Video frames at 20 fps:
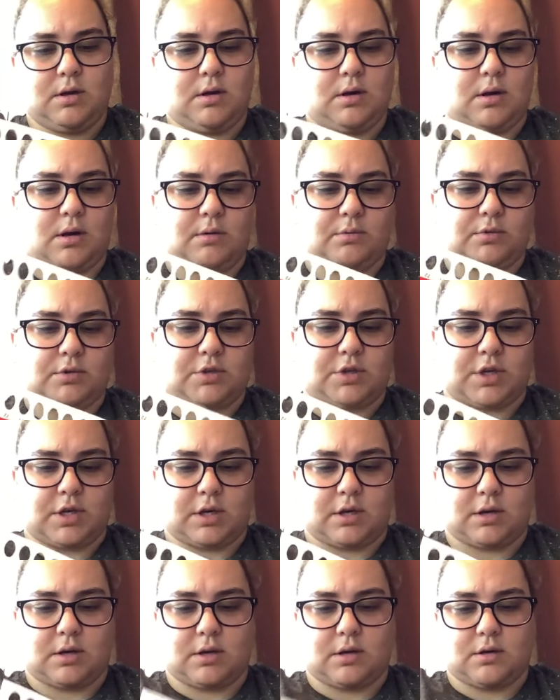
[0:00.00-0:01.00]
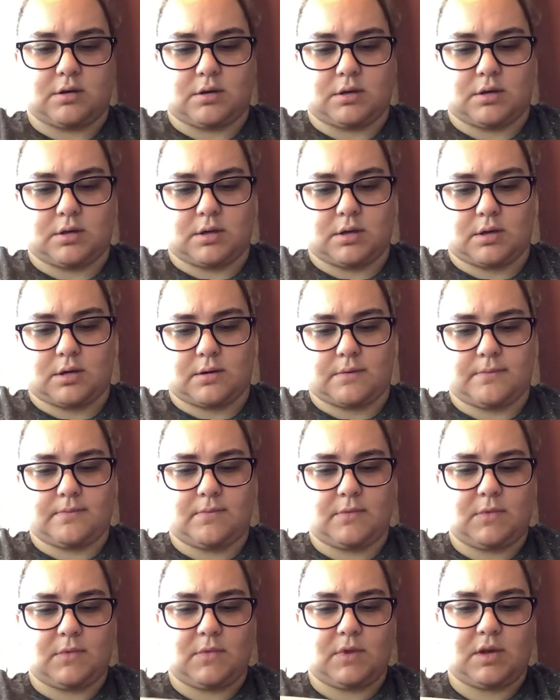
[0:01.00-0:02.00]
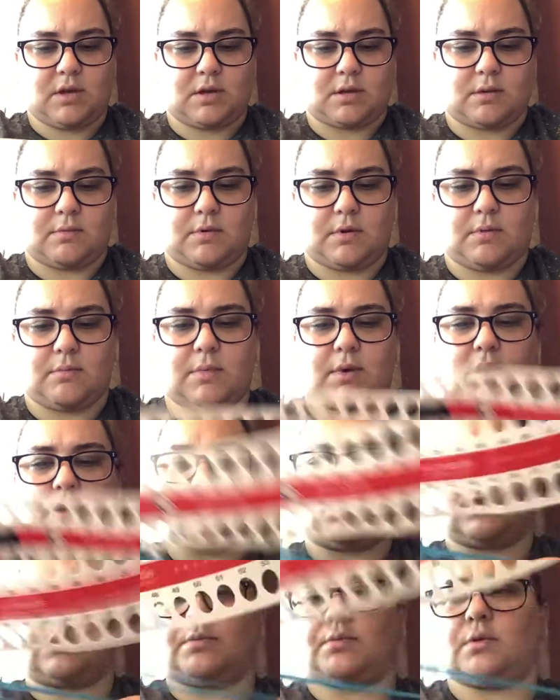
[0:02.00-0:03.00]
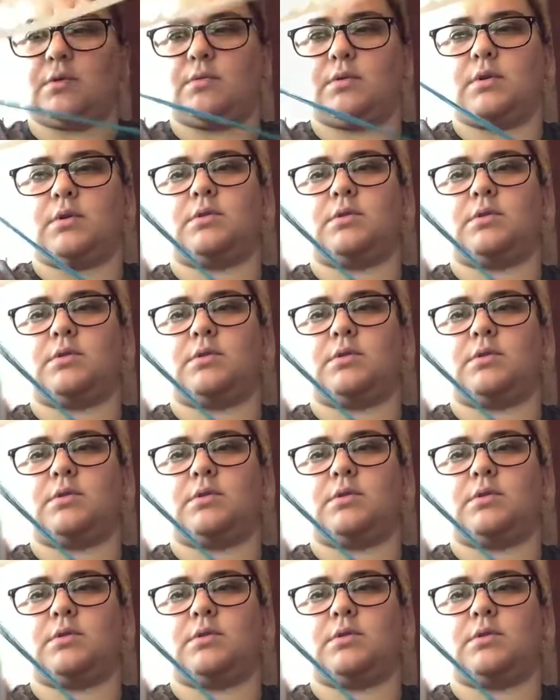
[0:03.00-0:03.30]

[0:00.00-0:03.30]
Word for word: Double check it, I should say. Because, I mean, it matches pretty well,